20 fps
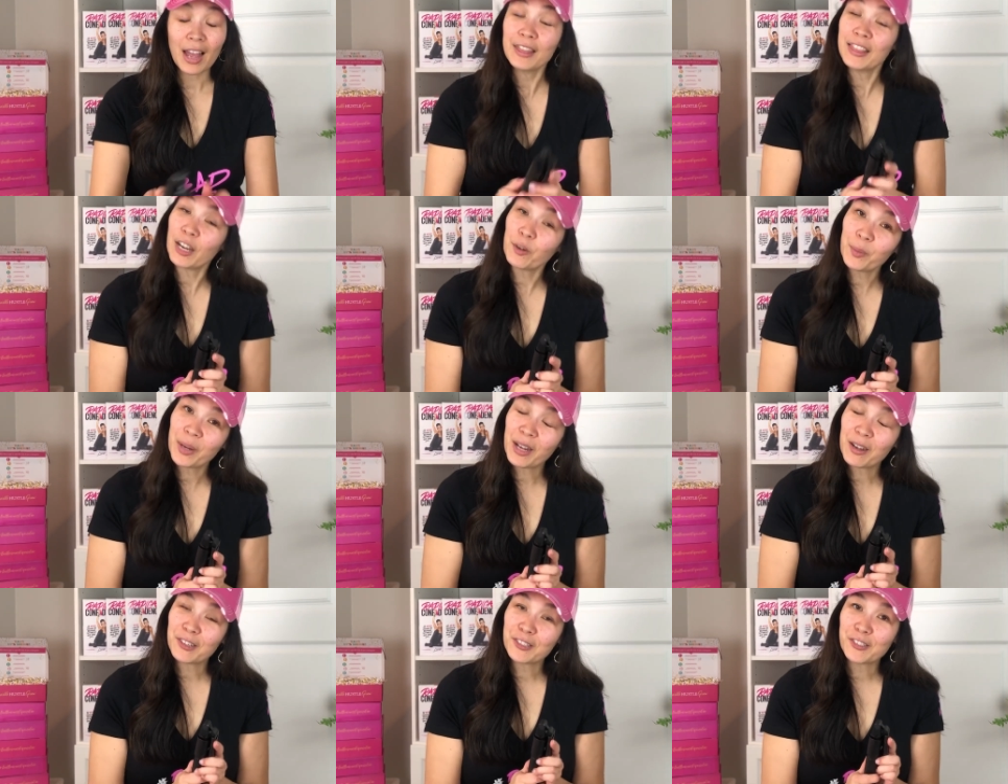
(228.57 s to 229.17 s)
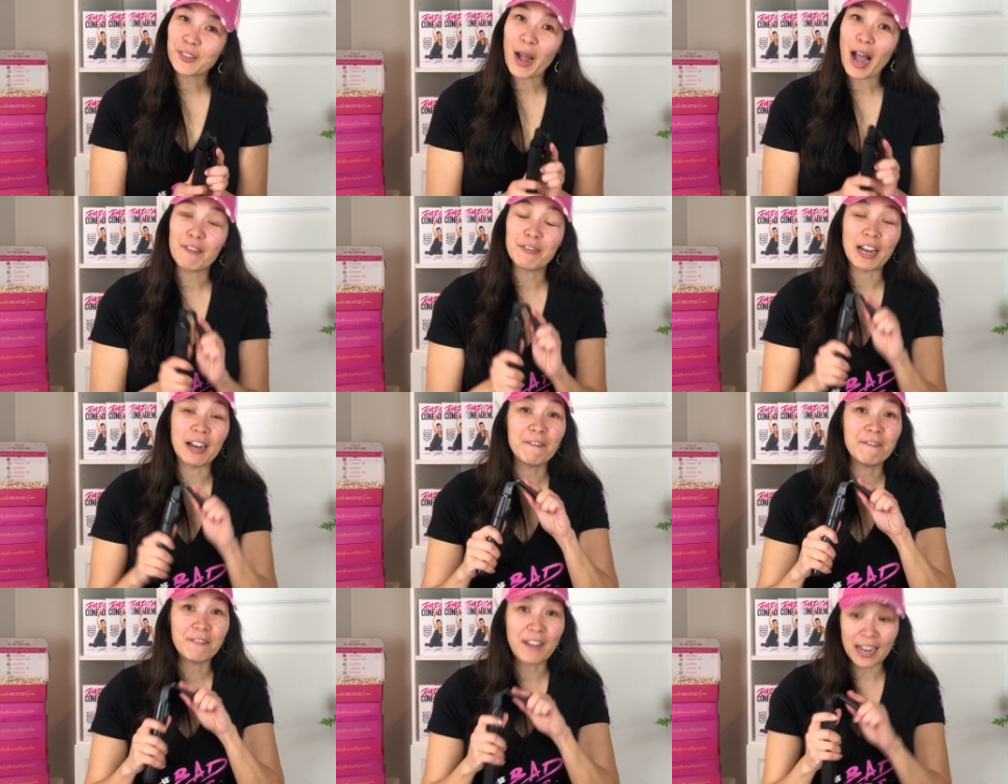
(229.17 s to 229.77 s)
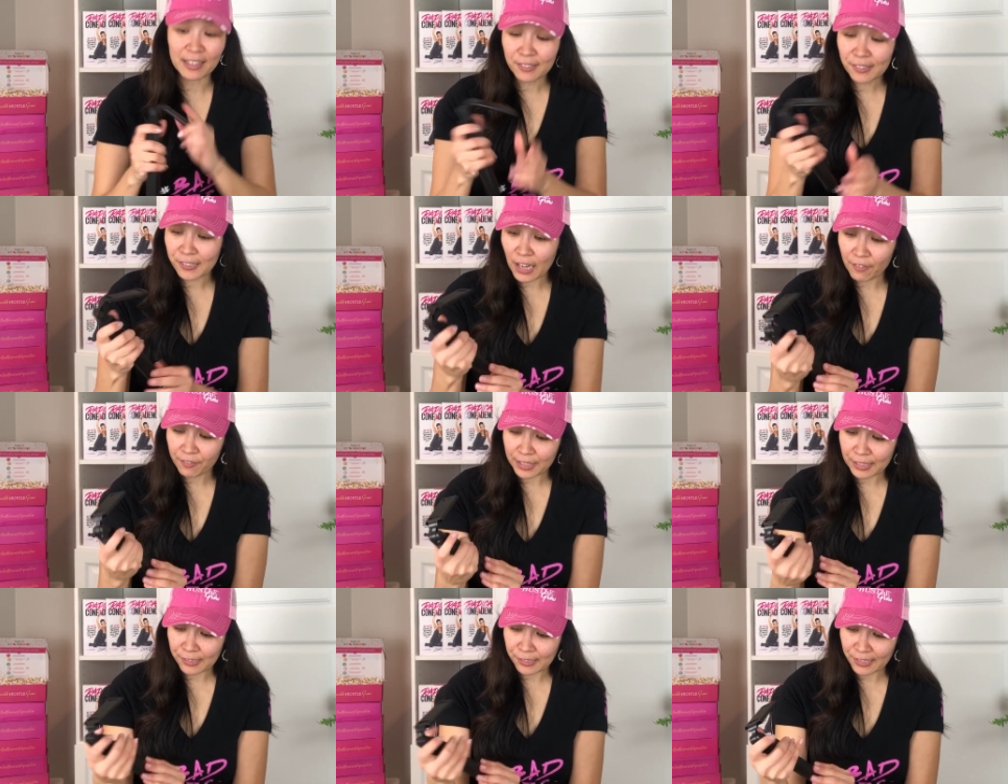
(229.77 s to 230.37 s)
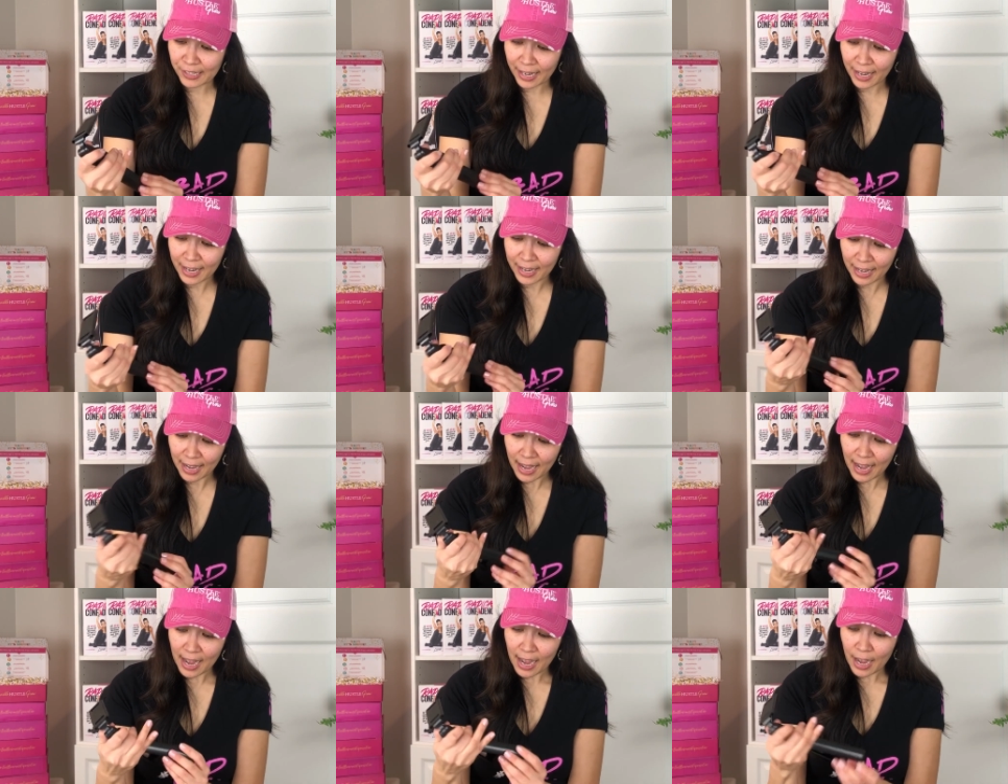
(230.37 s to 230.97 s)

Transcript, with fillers: Then we also have a fun selfie stick.